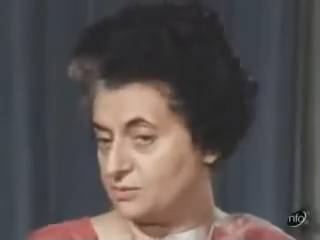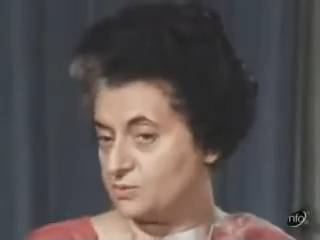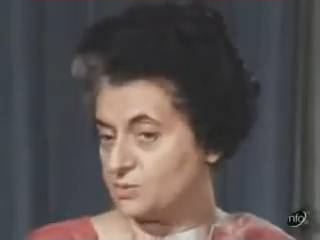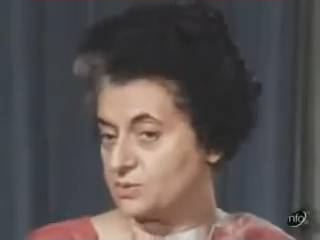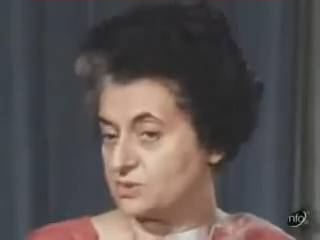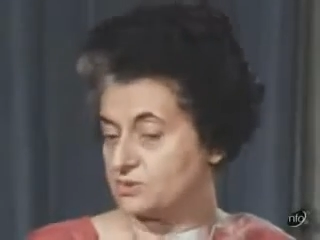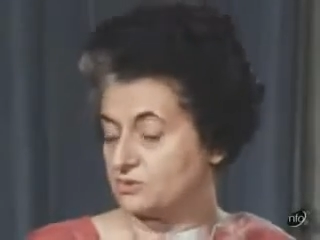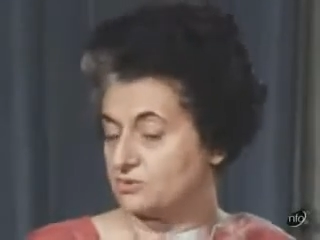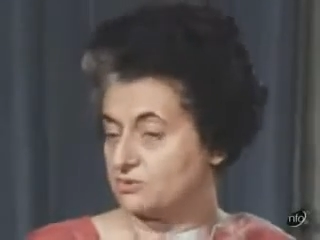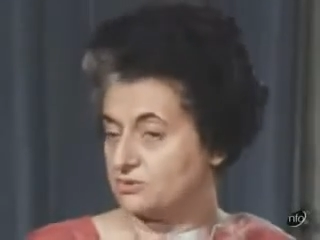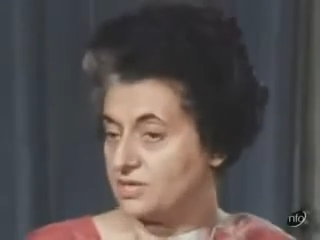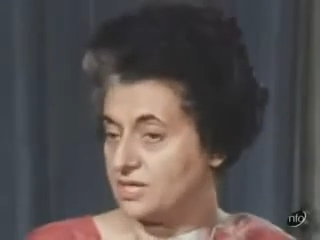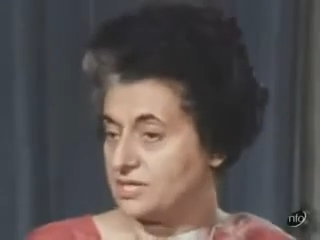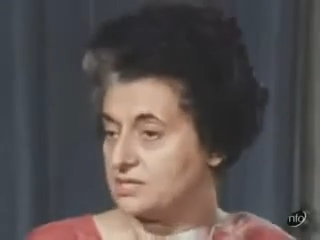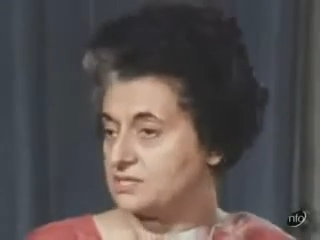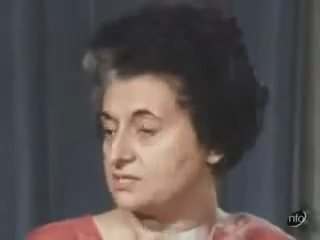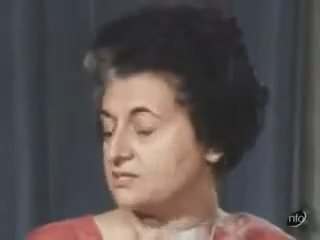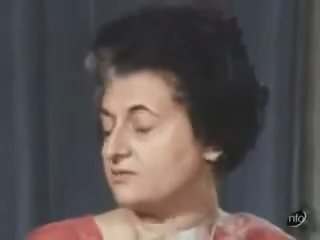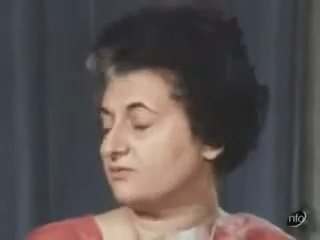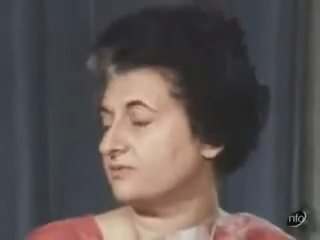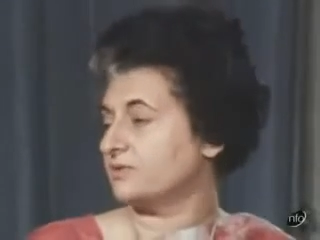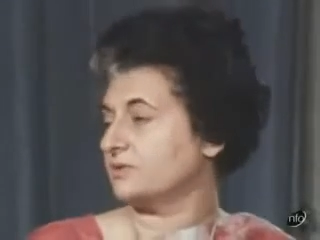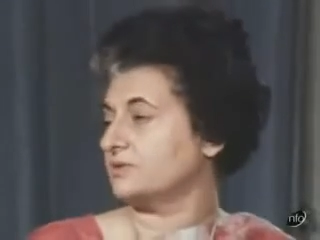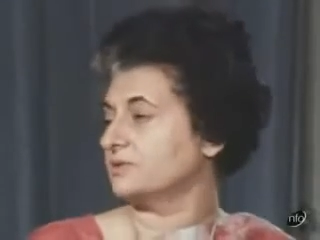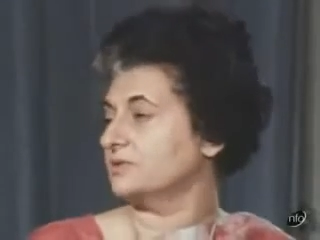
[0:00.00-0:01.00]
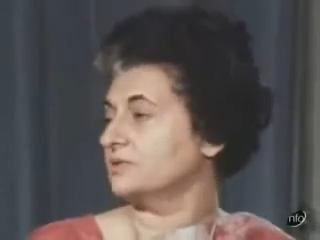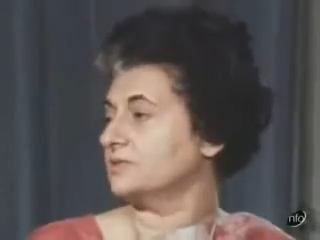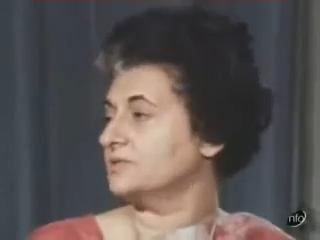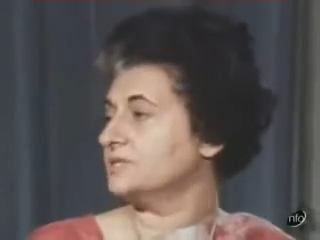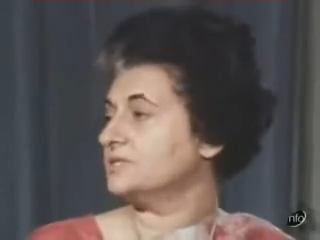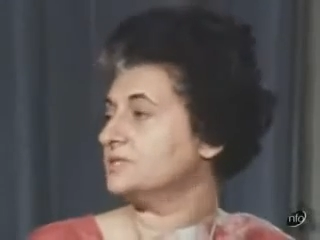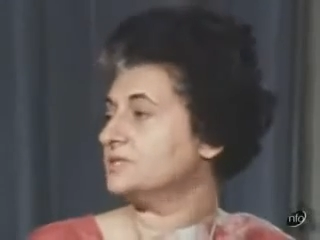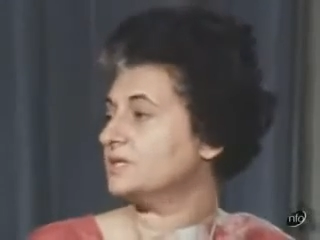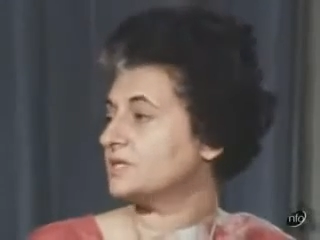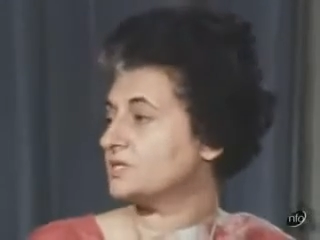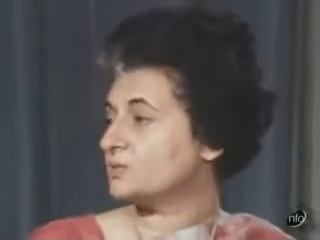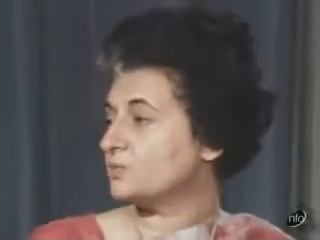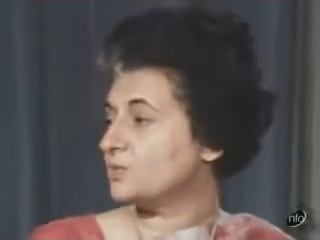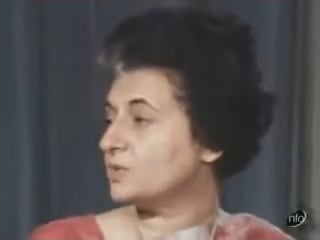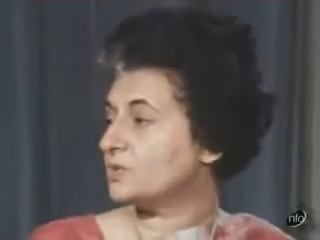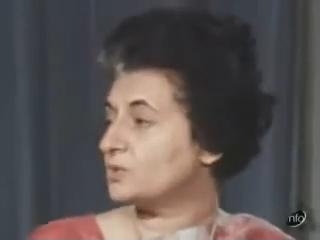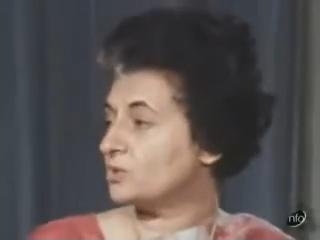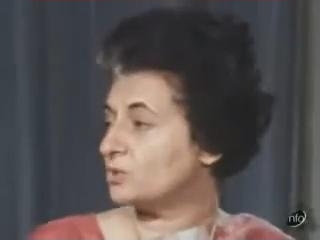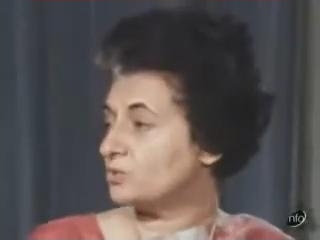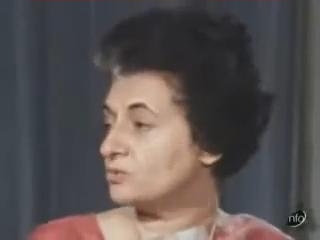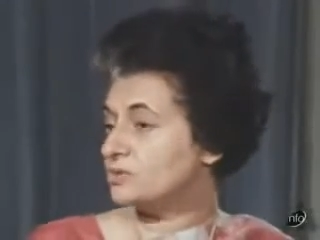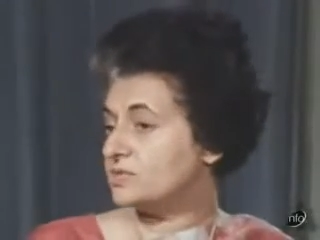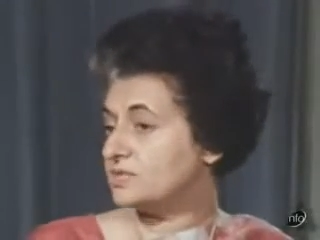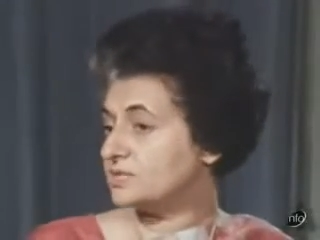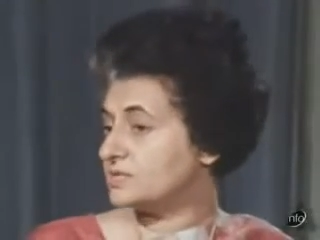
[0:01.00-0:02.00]
I mean, it is great difficulty that we
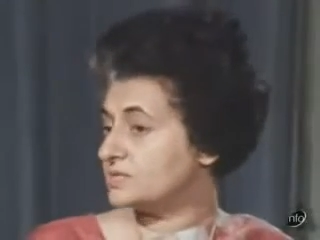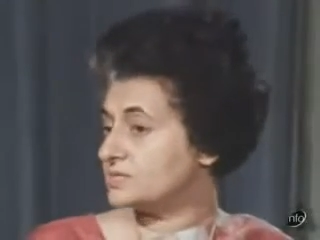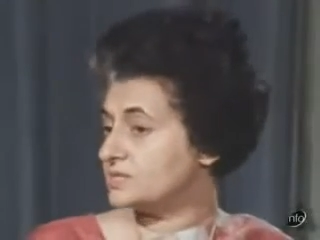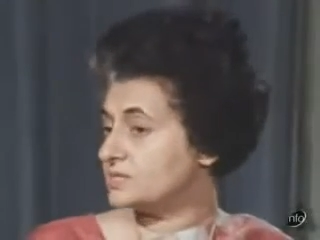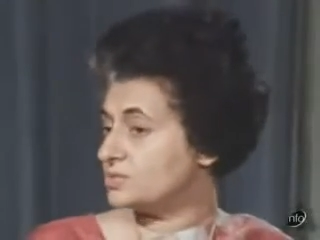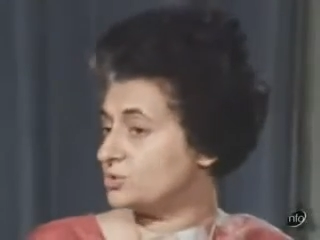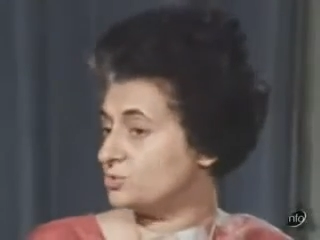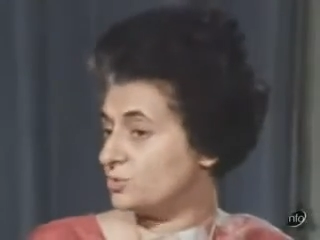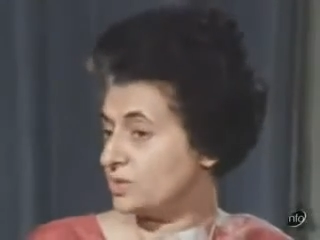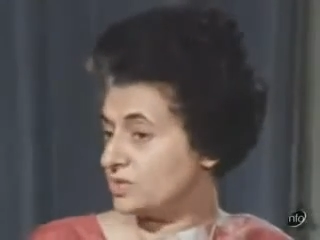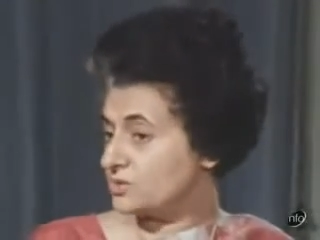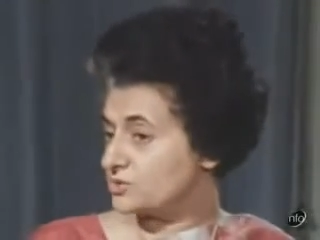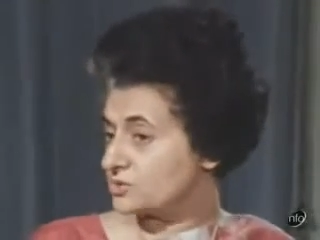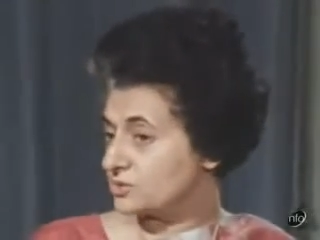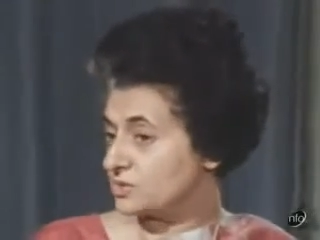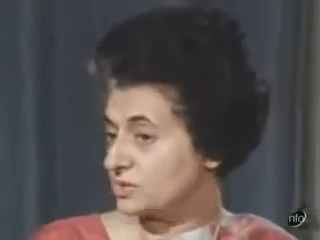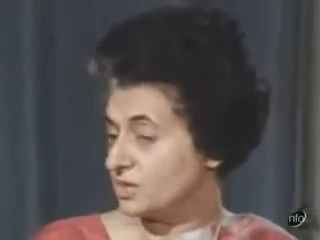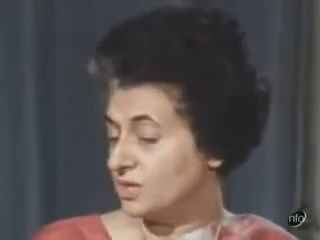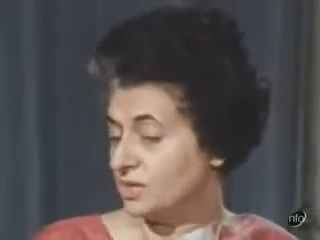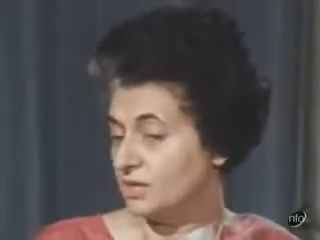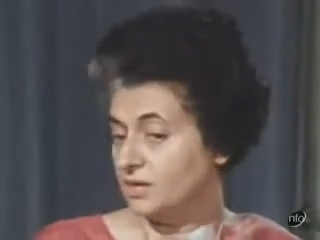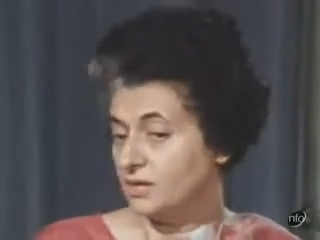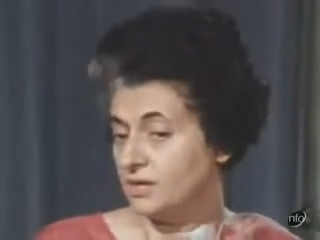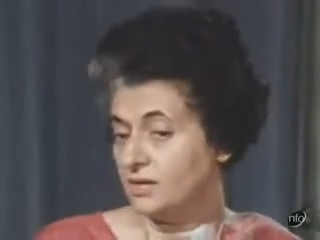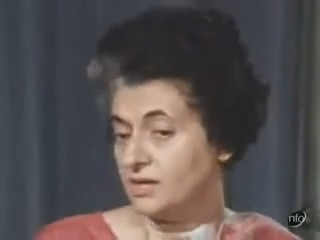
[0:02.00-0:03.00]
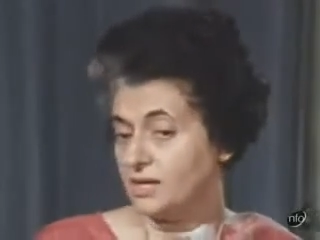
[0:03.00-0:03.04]
are holding the situation.